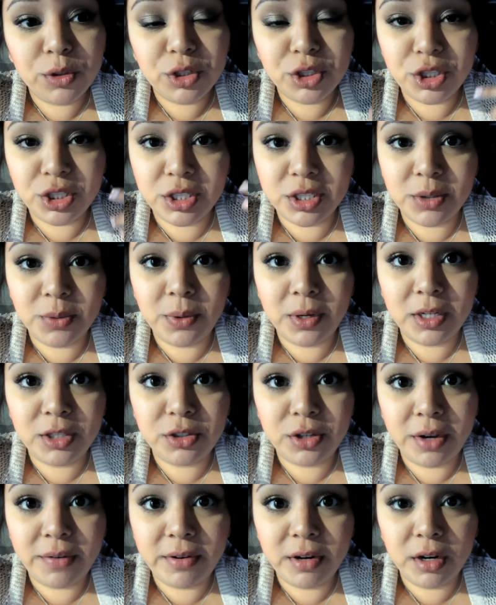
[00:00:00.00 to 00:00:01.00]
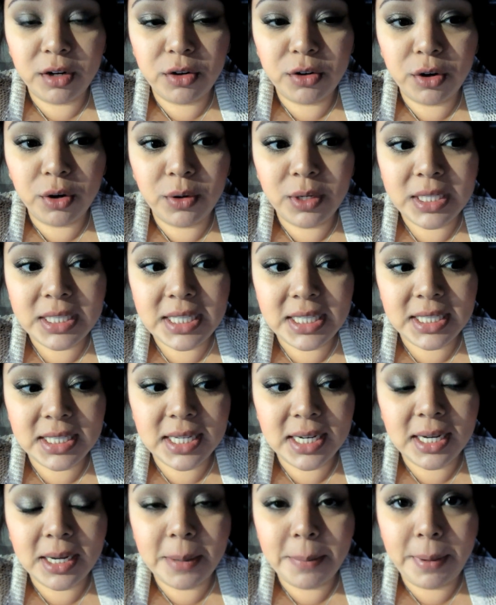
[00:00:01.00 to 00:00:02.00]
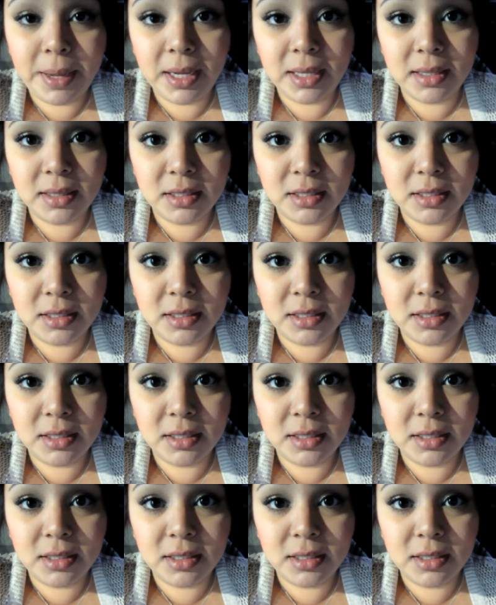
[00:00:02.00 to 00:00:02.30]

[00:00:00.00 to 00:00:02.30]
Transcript: So she didn't want to drive it on her own, because he's gonna come back